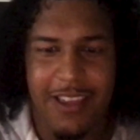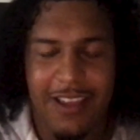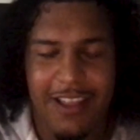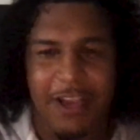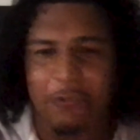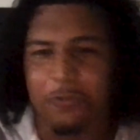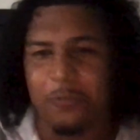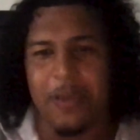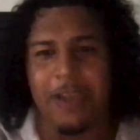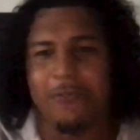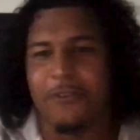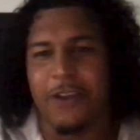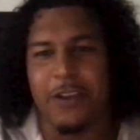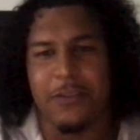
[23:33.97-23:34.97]
Like yeah. we'll
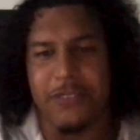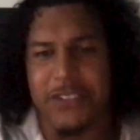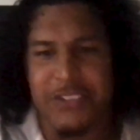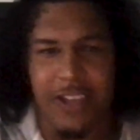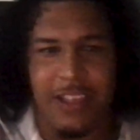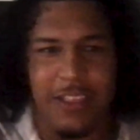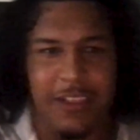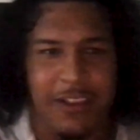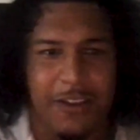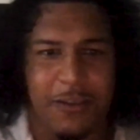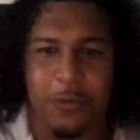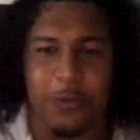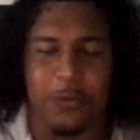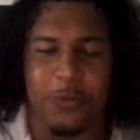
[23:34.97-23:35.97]
make fun of each
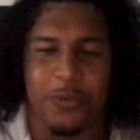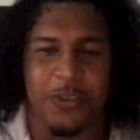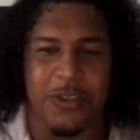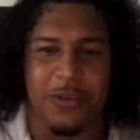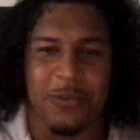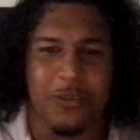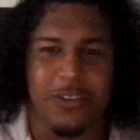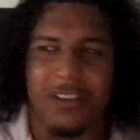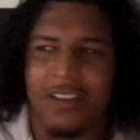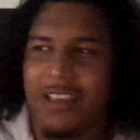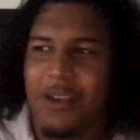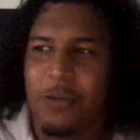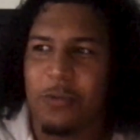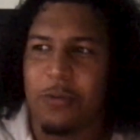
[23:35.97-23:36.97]
other, we'll we'll,
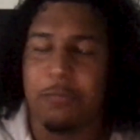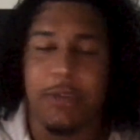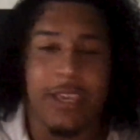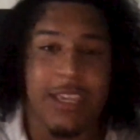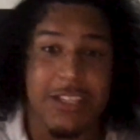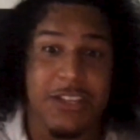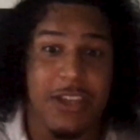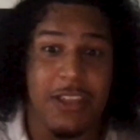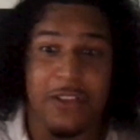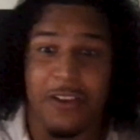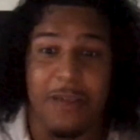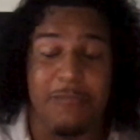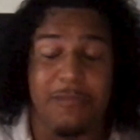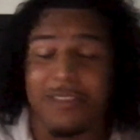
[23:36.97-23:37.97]
we'll we'll pick each
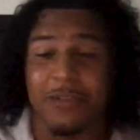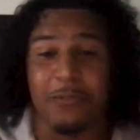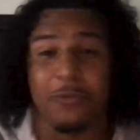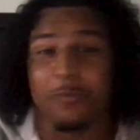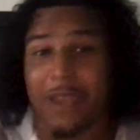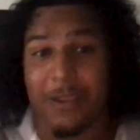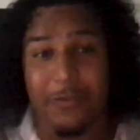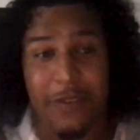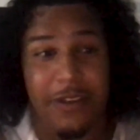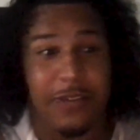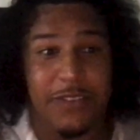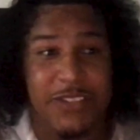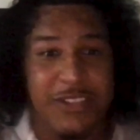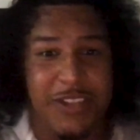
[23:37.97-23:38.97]
other up, but then we'll make fun
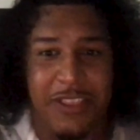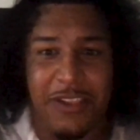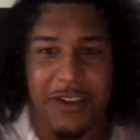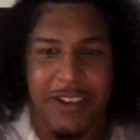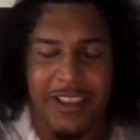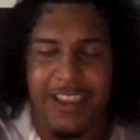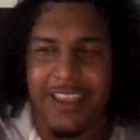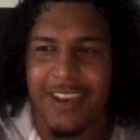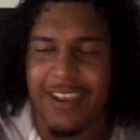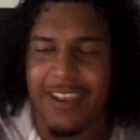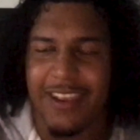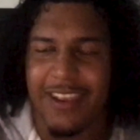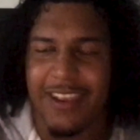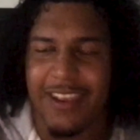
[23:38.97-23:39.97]
of each other again.
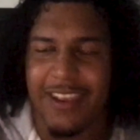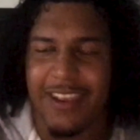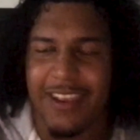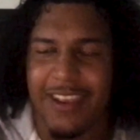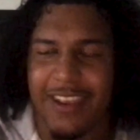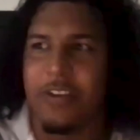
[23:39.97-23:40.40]
And nice.